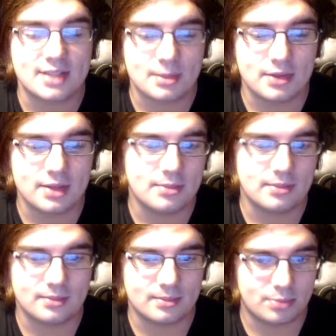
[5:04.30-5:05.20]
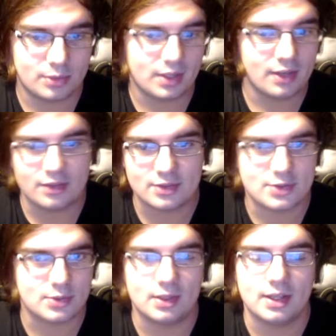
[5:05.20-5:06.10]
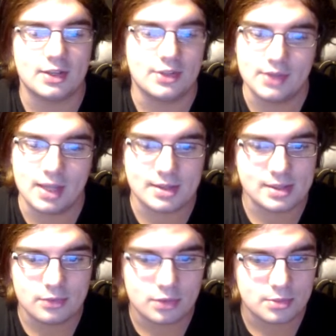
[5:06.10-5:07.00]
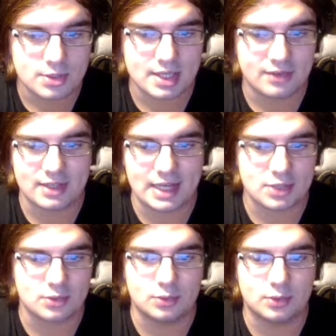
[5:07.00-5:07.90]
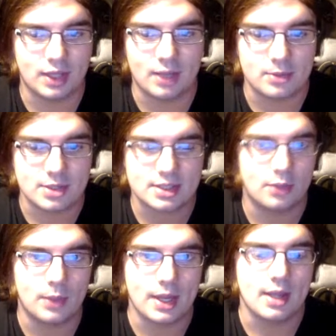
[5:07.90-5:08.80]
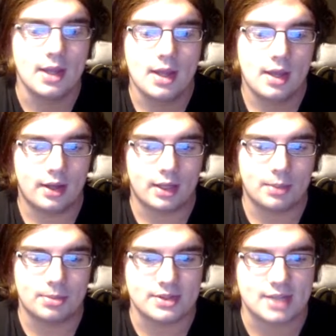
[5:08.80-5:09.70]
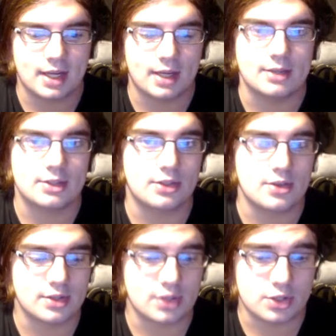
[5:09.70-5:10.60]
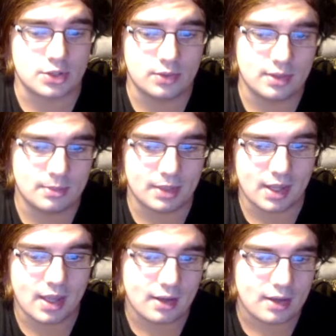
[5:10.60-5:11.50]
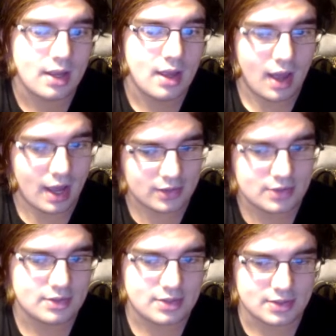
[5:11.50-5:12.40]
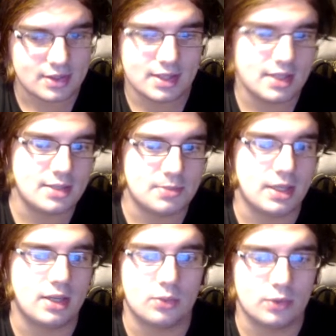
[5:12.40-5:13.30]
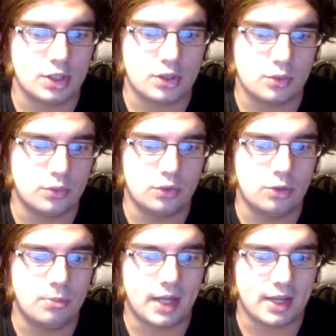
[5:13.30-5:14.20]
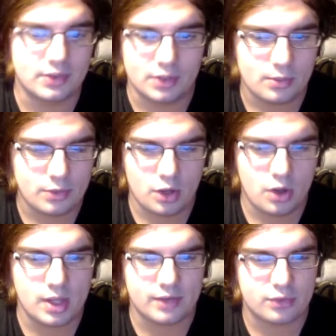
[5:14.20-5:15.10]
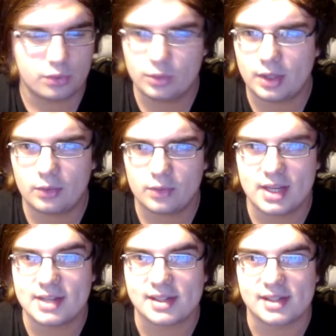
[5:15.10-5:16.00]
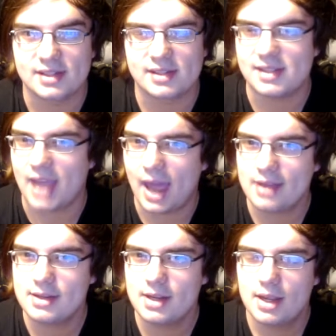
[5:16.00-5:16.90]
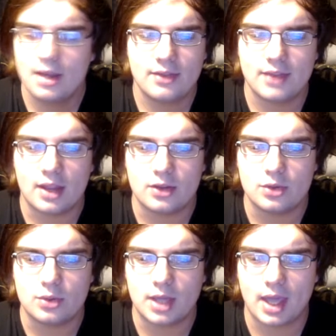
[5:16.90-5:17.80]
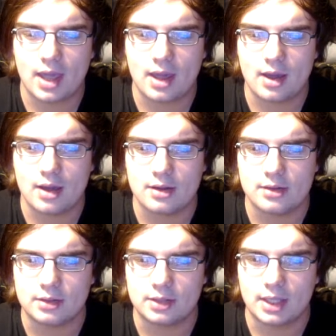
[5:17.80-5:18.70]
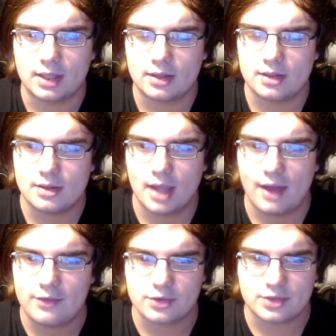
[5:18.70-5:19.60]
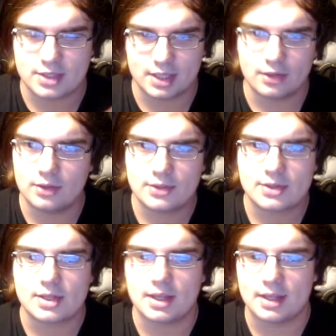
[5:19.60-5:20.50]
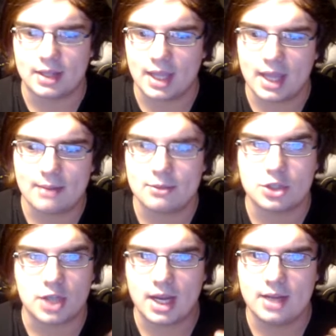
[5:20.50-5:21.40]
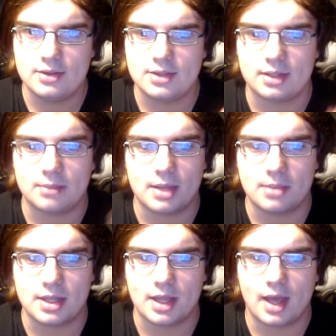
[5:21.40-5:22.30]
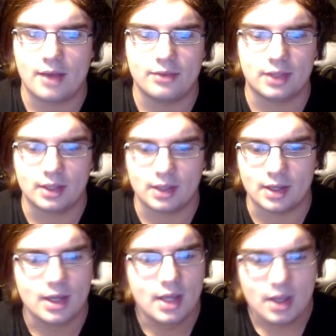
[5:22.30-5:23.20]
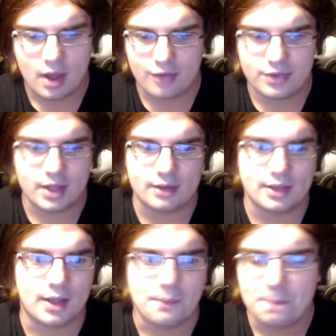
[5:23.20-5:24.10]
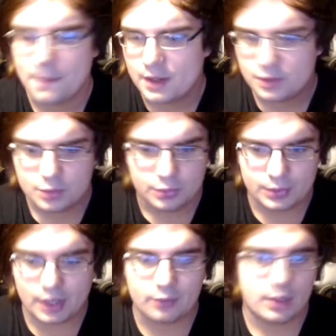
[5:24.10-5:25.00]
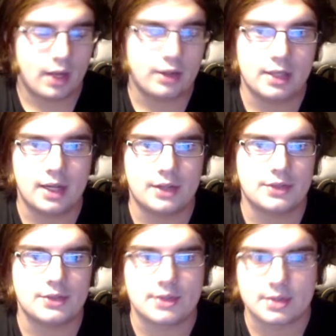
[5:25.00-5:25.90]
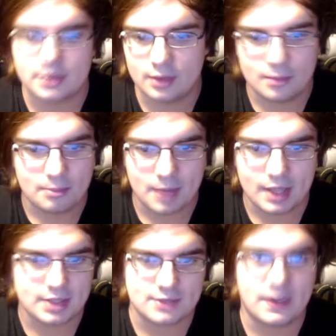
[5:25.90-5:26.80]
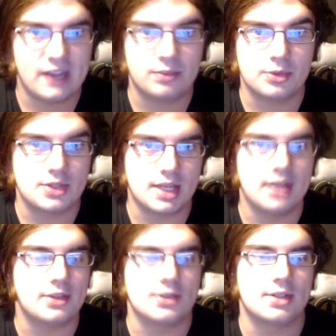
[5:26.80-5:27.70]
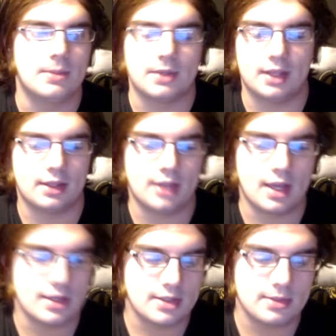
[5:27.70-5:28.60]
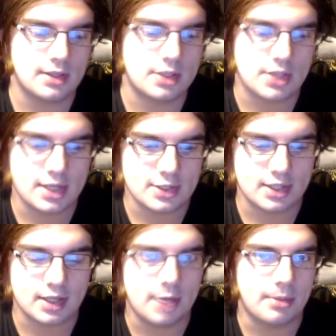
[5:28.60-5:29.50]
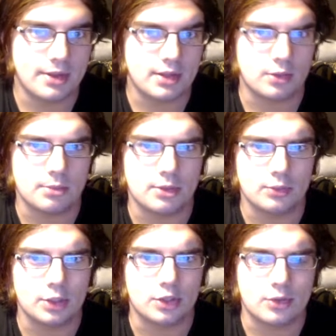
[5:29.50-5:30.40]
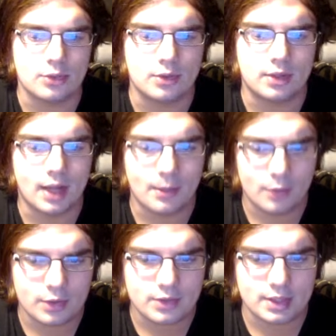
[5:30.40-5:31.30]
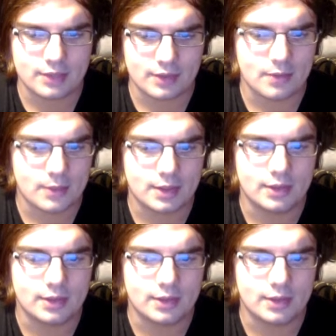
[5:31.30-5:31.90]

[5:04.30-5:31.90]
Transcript: them pull out the little squirt gun and do that. Some of them just have a natural cooldown where you just have to wait a couple of seconds till you can start shooting them again. I could see these being really cool, but I don't know if cooldown rate is a stat that you can like have your skills in the game change. Like maybe have like a thing that cooldown rate on guns, you know, -5% or something like that. Something to change that up, I think would be really cool. I'm wondering if they will,